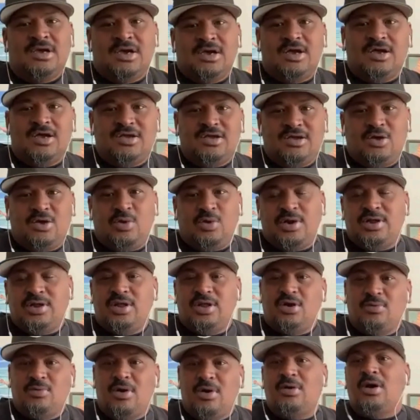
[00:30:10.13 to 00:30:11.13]
You already
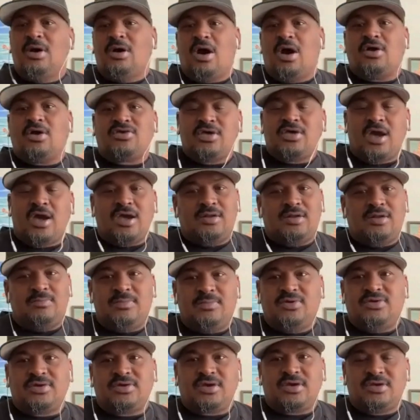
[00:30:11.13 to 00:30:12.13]
know about our side.
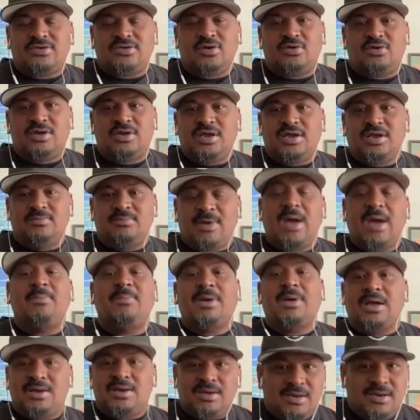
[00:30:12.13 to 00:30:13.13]
Music is only in my
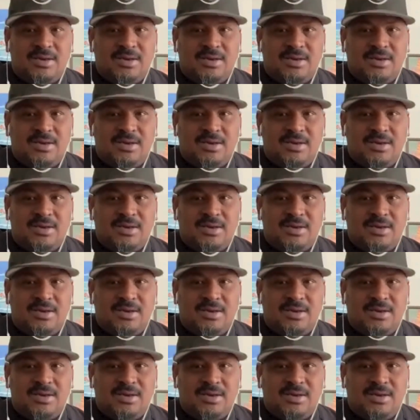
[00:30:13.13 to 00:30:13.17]
blood.